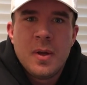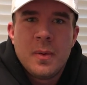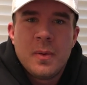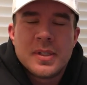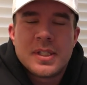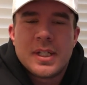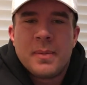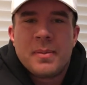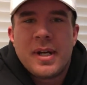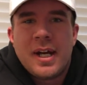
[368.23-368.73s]

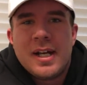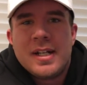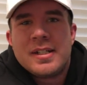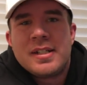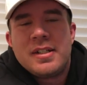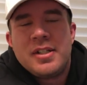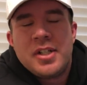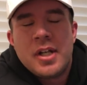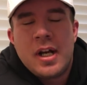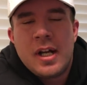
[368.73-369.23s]
What's up,
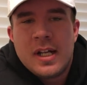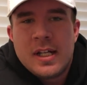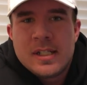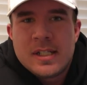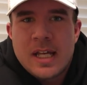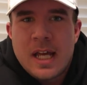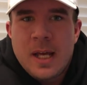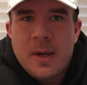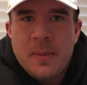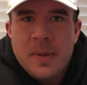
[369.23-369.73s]
guys? John
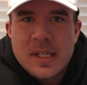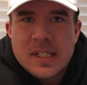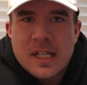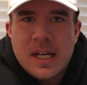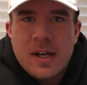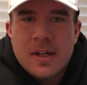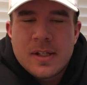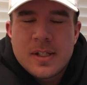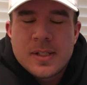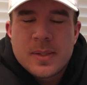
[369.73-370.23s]
is eight weeks
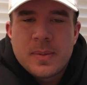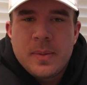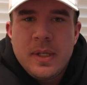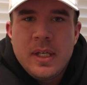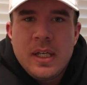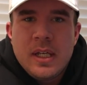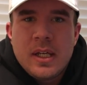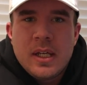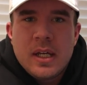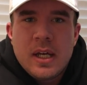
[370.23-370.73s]
out this
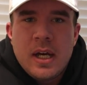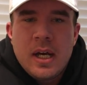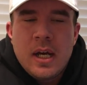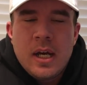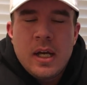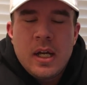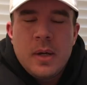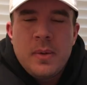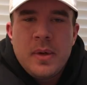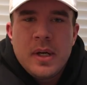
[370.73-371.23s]
week,
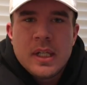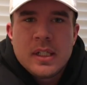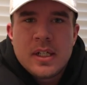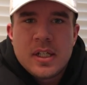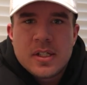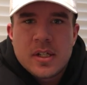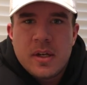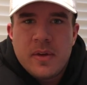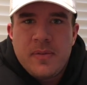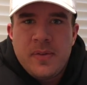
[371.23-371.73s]
uh, and I want to
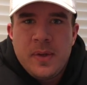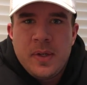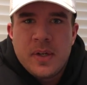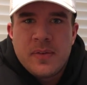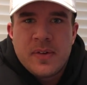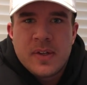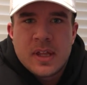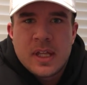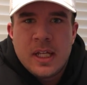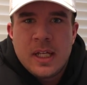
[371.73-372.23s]
touch on a few
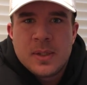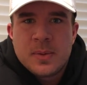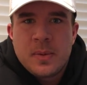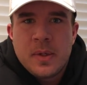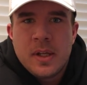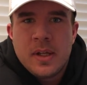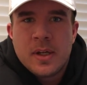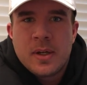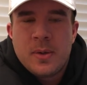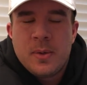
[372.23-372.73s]
different things.
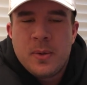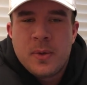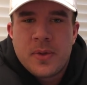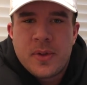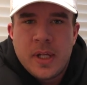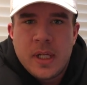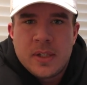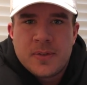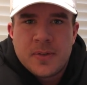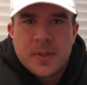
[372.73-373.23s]
One of the cool
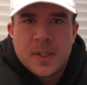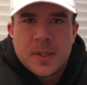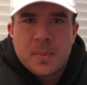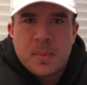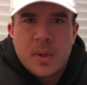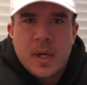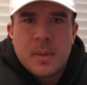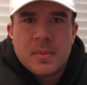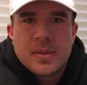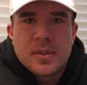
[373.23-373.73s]
things for this
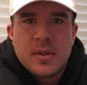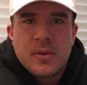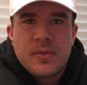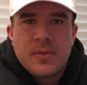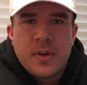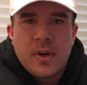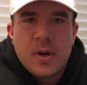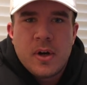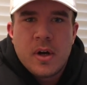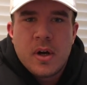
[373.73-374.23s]
prep so
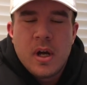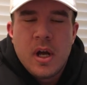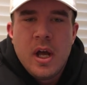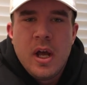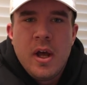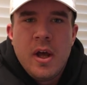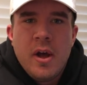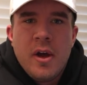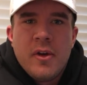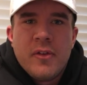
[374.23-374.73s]
far
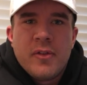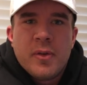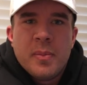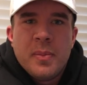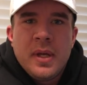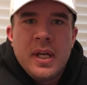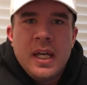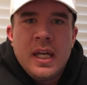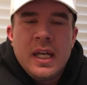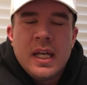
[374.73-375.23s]
for
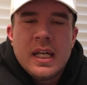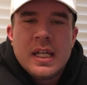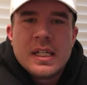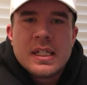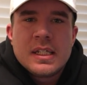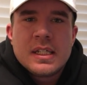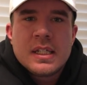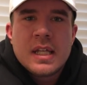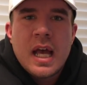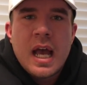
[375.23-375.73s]
me
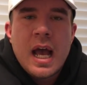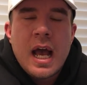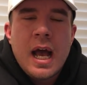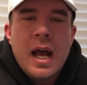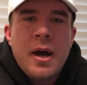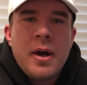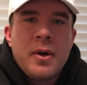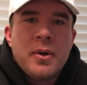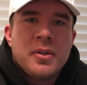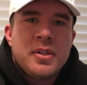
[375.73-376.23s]
is
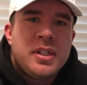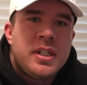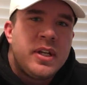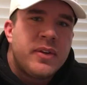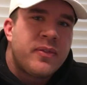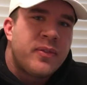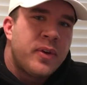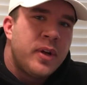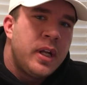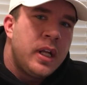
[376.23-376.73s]
how
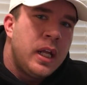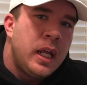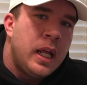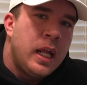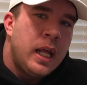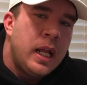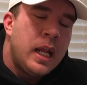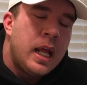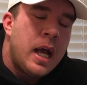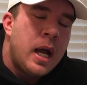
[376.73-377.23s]
different
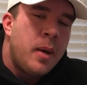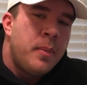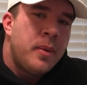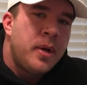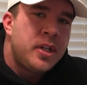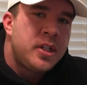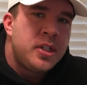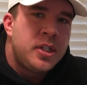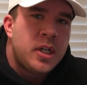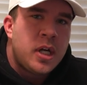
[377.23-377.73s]
and how
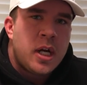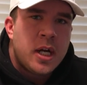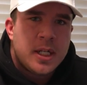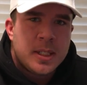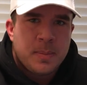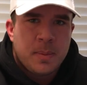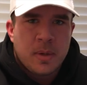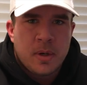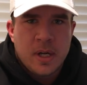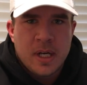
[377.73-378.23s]
much John
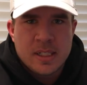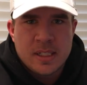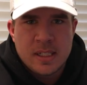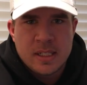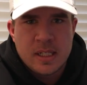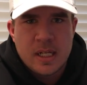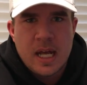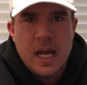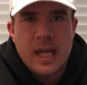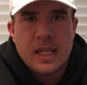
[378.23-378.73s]
has progressed
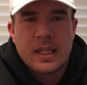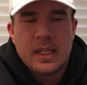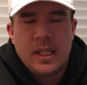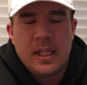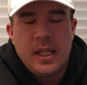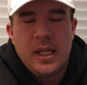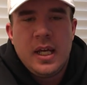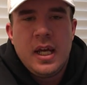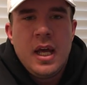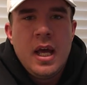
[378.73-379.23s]
as an
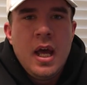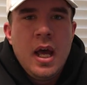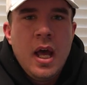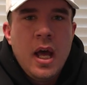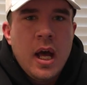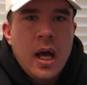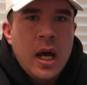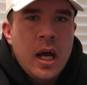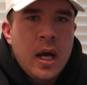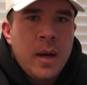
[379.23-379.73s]
athlete
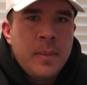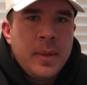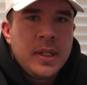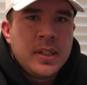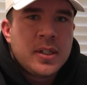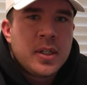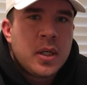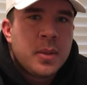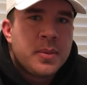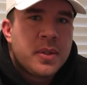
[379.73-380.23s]
um,
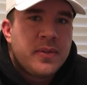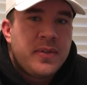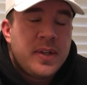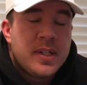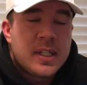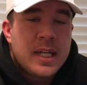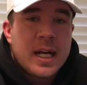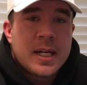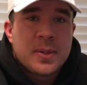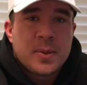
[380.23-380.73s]
in terms of
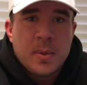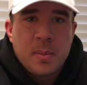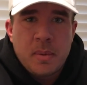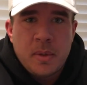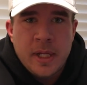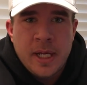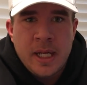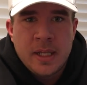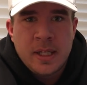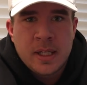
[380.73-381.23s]
his actual
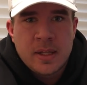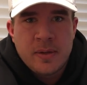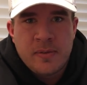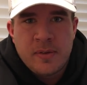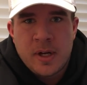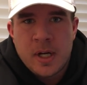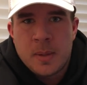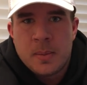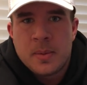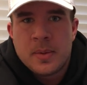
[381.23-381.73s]
plan, like the
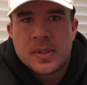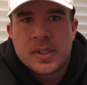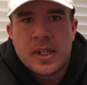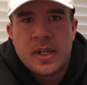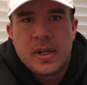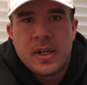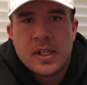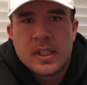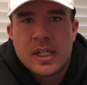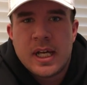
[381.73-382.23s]
variables
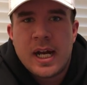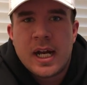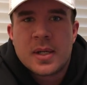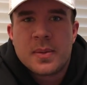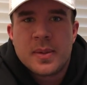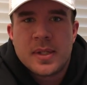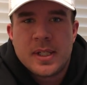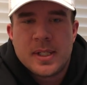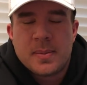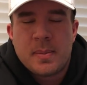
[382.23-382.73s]
that are
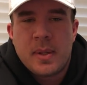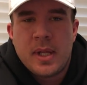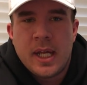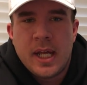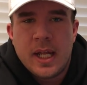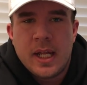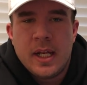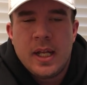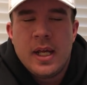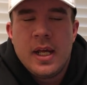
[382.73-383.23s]
intact with his
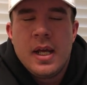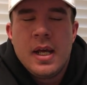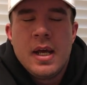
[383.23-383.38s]
plan.